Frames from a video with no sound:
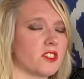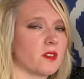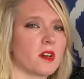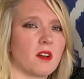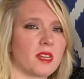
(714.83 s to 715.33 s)
You
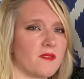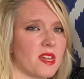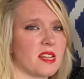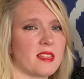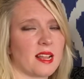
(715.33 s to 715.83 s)
can't give
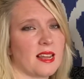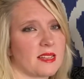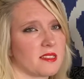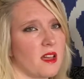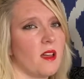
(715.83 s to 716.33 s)
anything
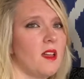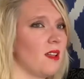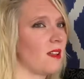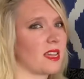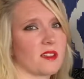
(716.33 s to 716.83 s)
lesser,
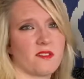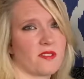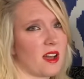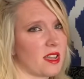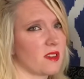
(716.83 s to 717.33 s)
like a
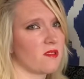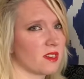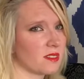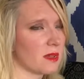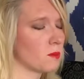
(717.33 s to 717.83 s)
fine, for
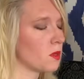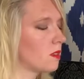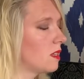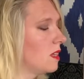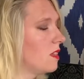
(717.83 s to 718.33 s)

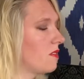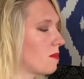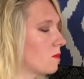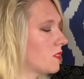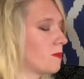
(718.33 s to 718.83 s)
example. They
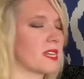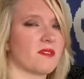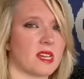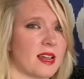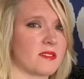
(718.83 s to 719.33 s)
must be
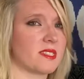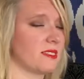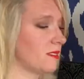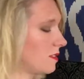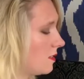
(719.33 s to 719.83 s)
given a life
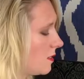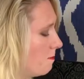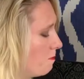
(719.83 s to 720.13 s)
sentence.